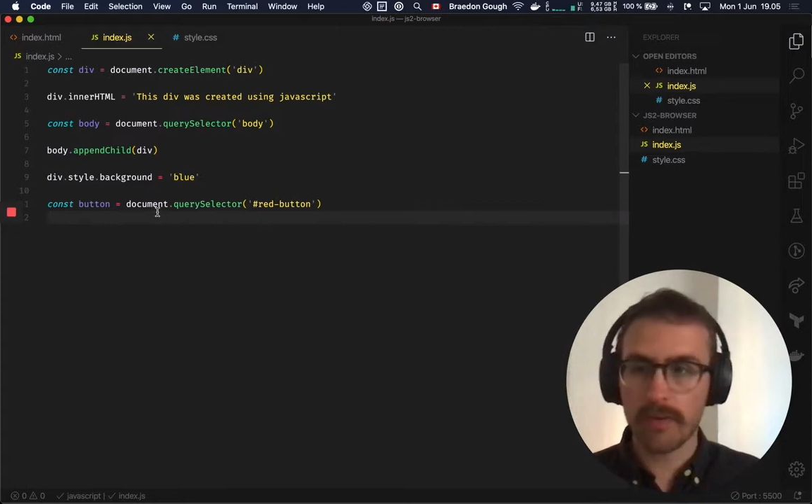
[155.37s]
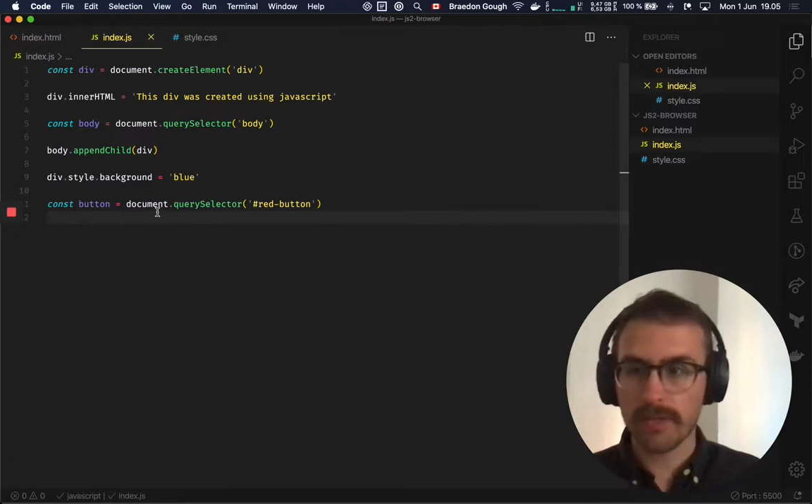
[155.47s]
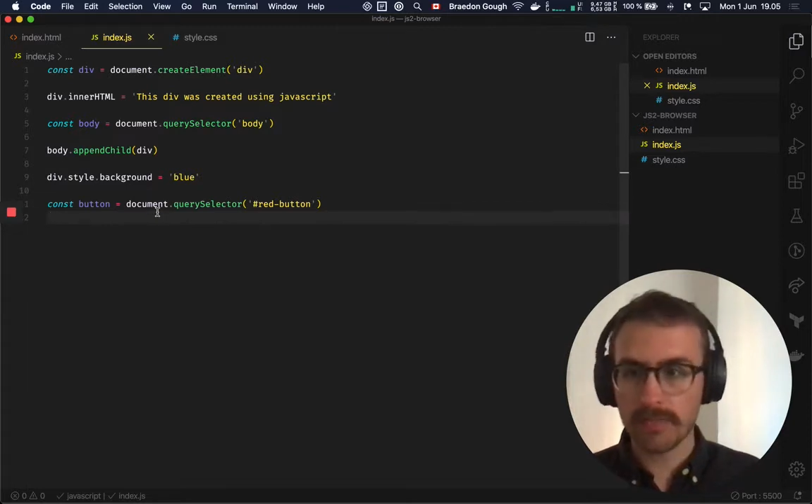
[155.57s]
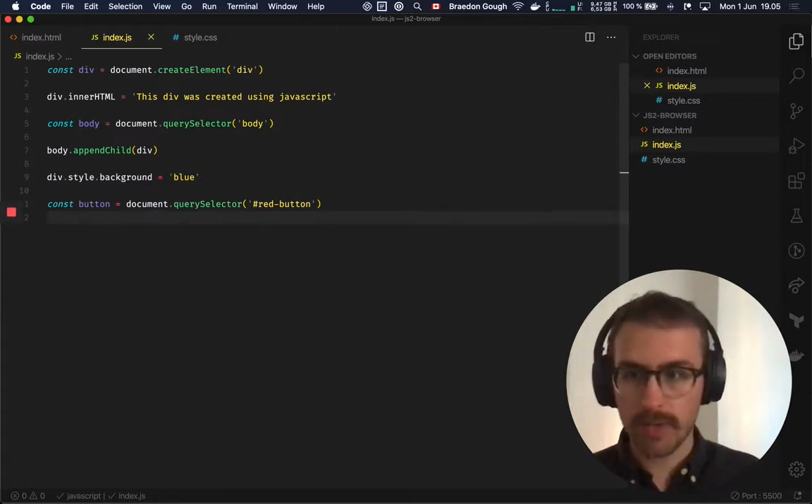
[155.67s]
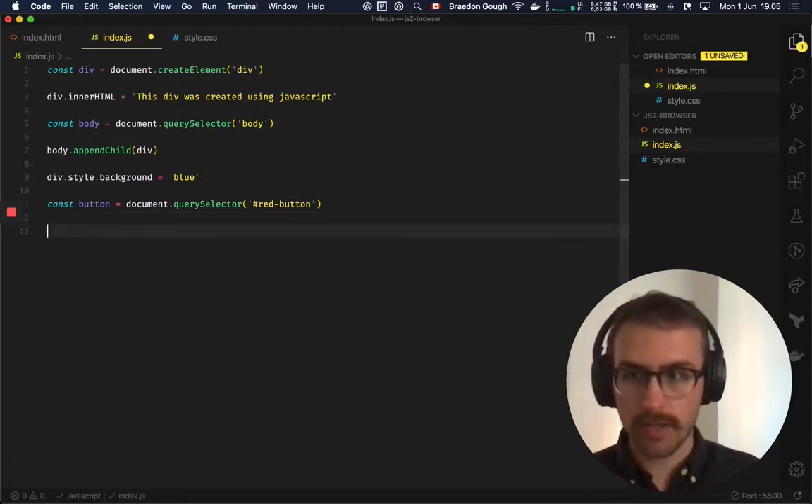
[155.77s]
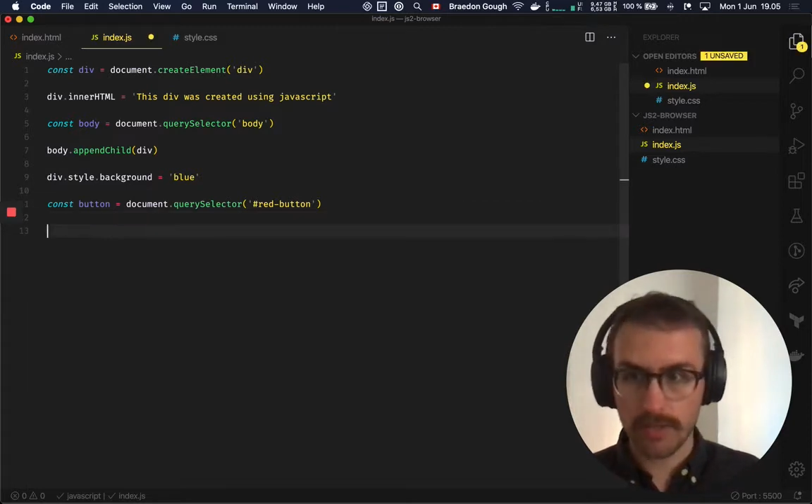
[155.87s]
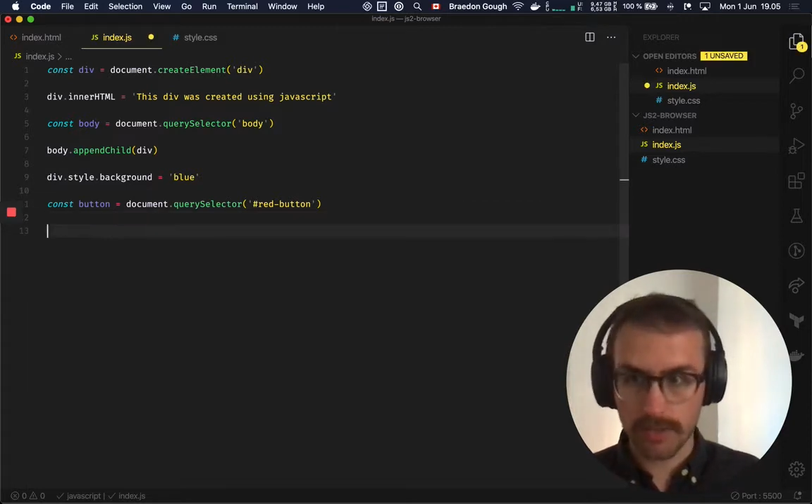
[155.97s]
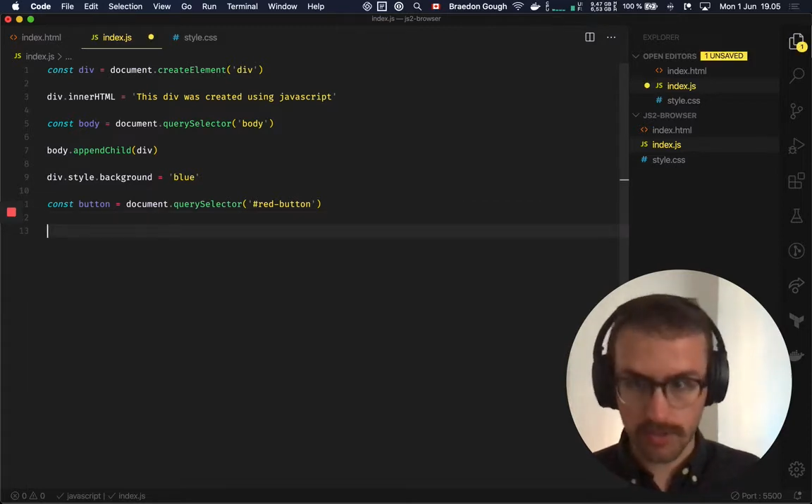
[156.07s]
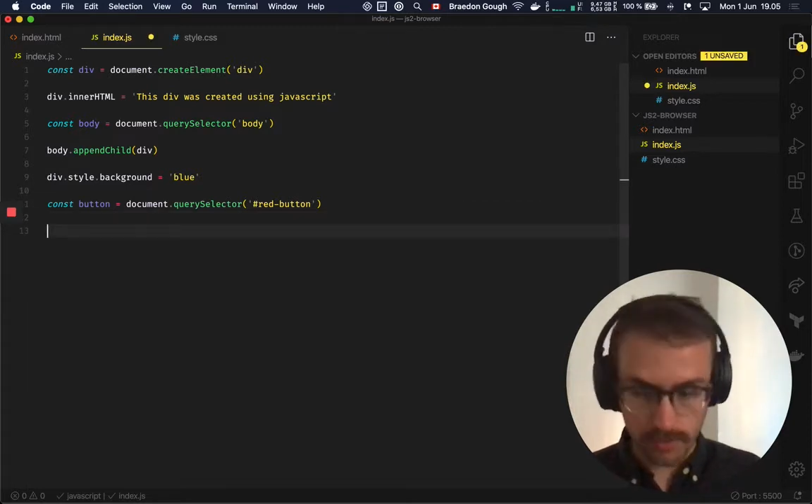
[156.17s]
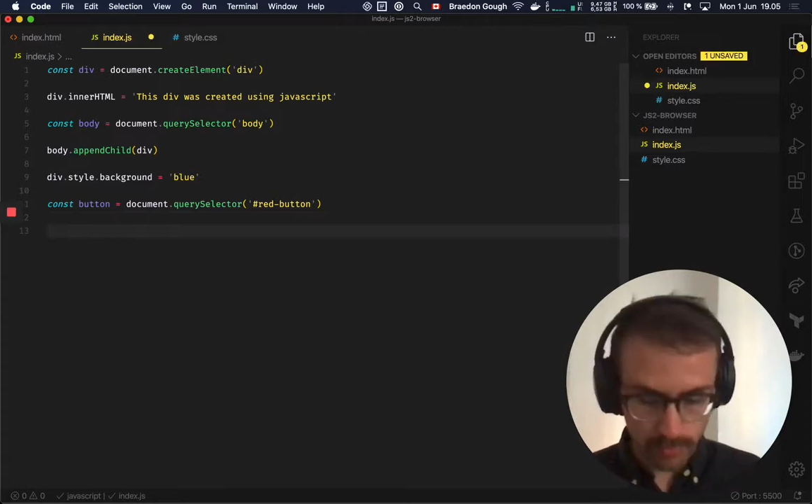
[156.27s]
this button
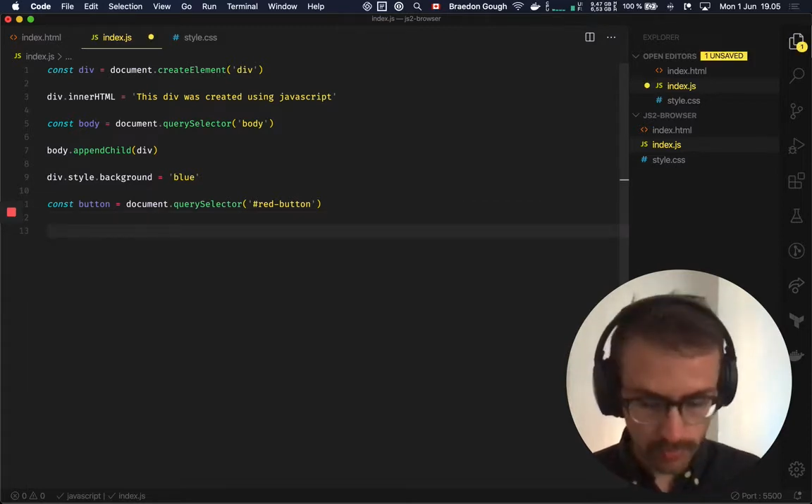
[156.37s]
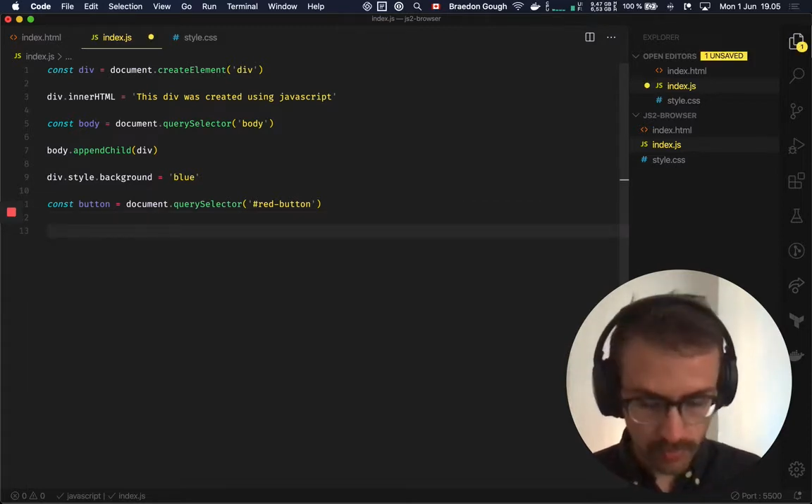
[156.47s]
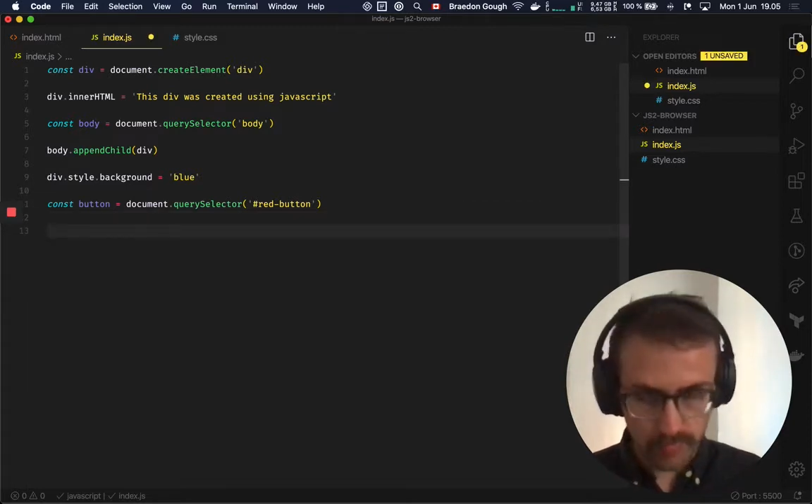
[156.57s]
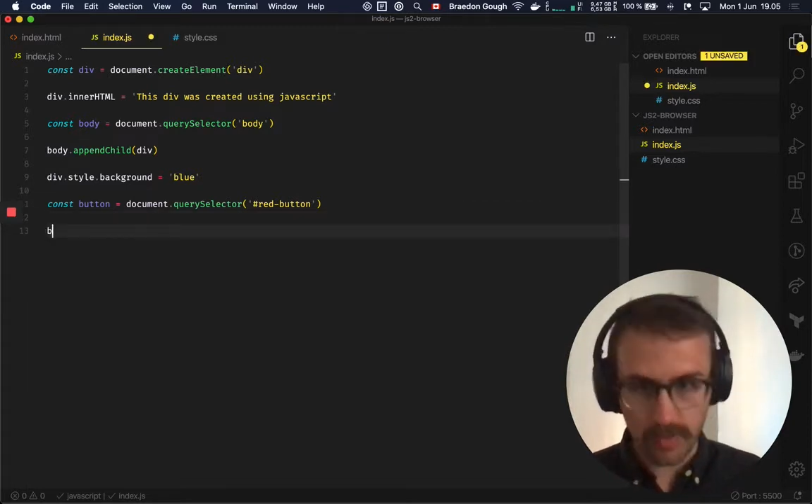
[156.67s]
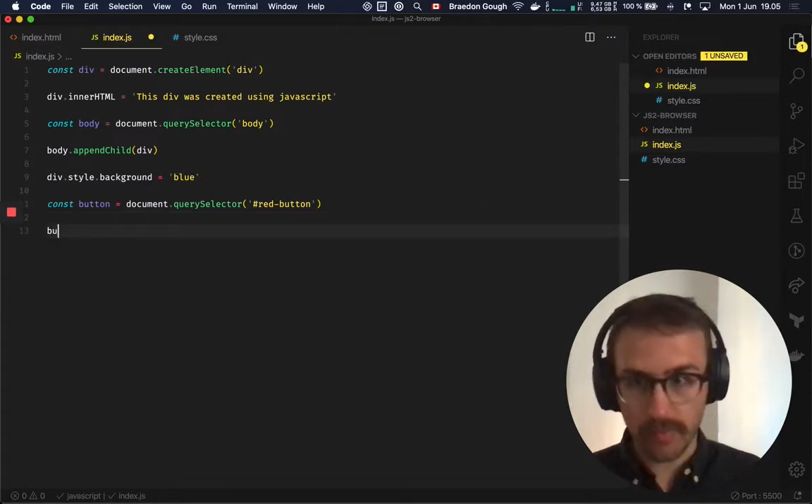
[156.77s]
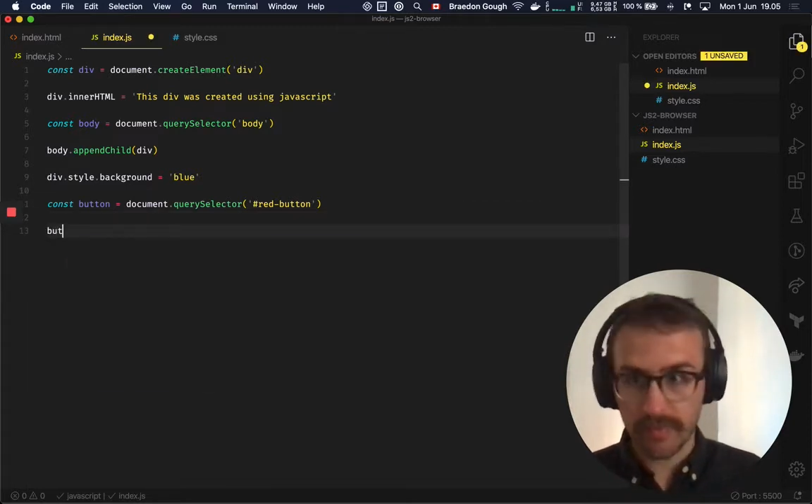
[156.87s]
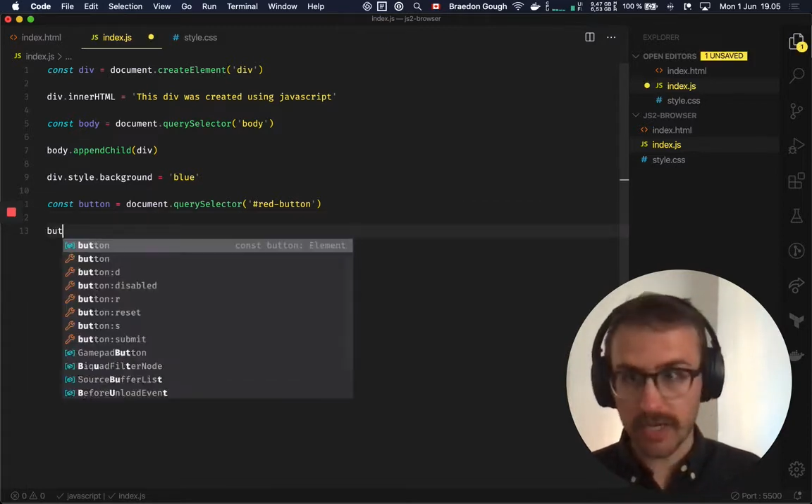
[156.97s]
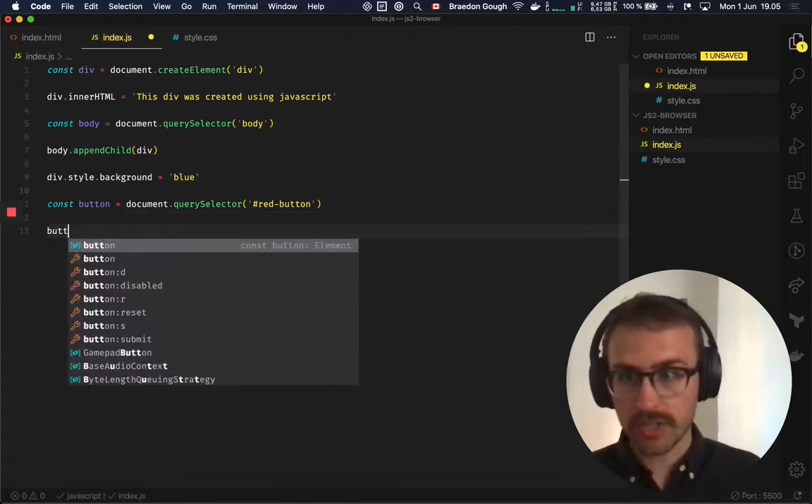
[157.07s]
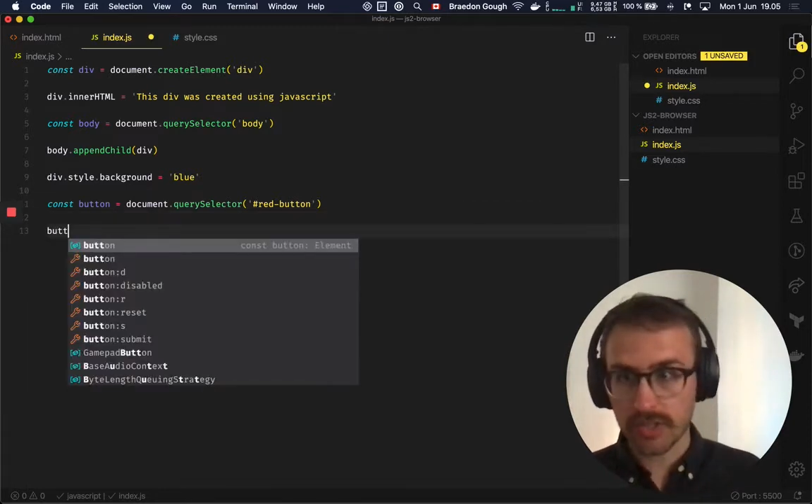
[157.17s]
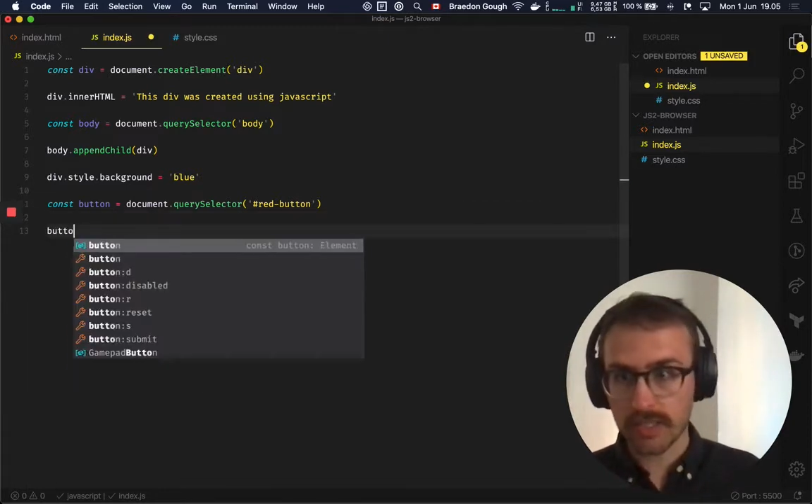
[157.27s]
to prove that we've
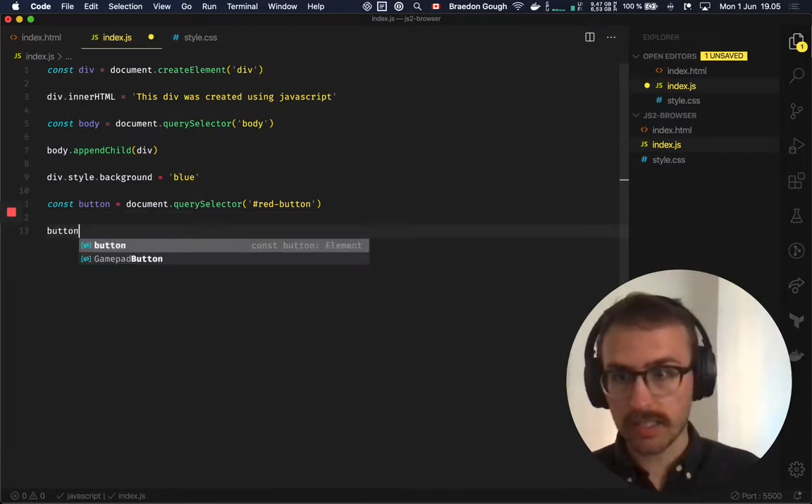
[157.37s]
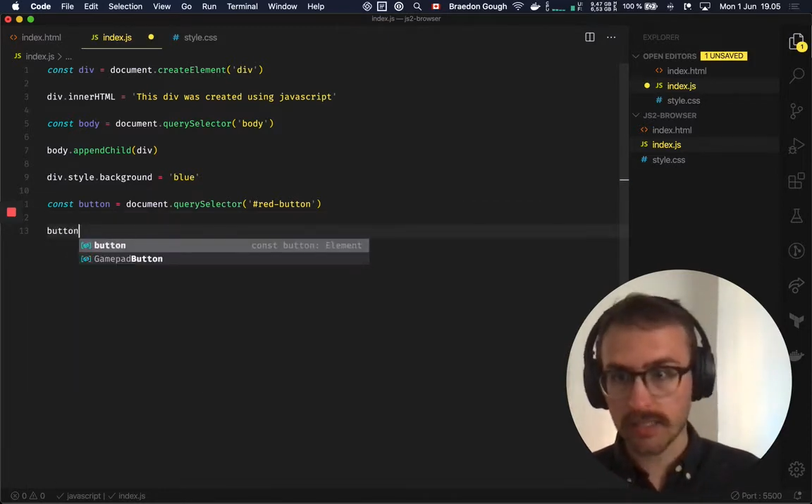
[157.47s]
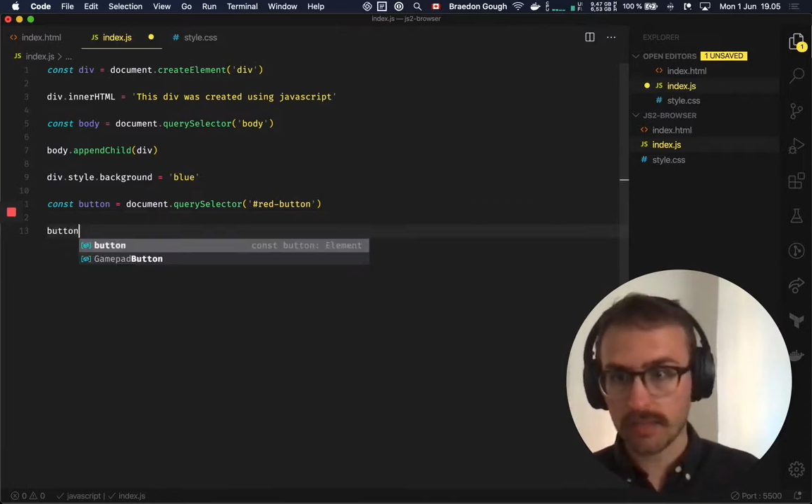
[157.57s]
actually selected.